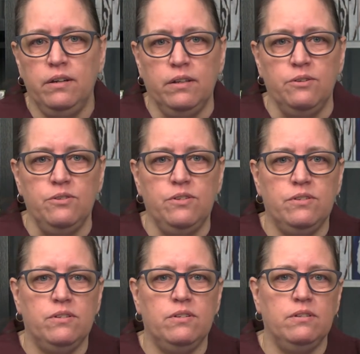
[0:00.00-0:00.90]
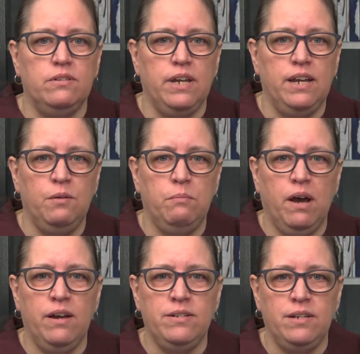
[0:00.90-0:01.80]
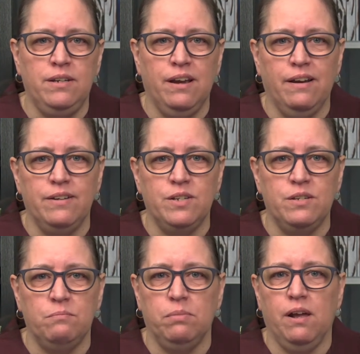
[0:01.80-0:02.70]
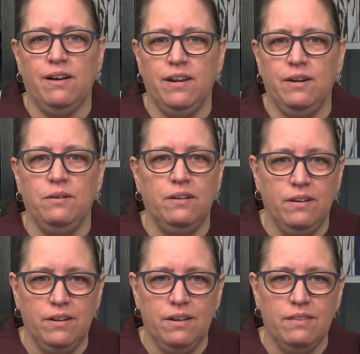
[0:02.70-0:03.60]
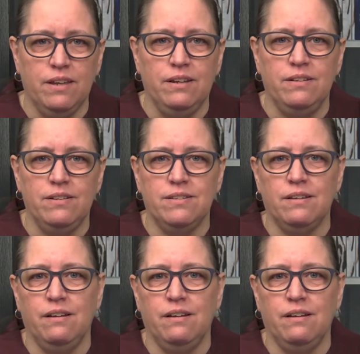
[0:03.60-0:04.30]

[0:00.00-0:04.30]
Those damn IT guys blocking things.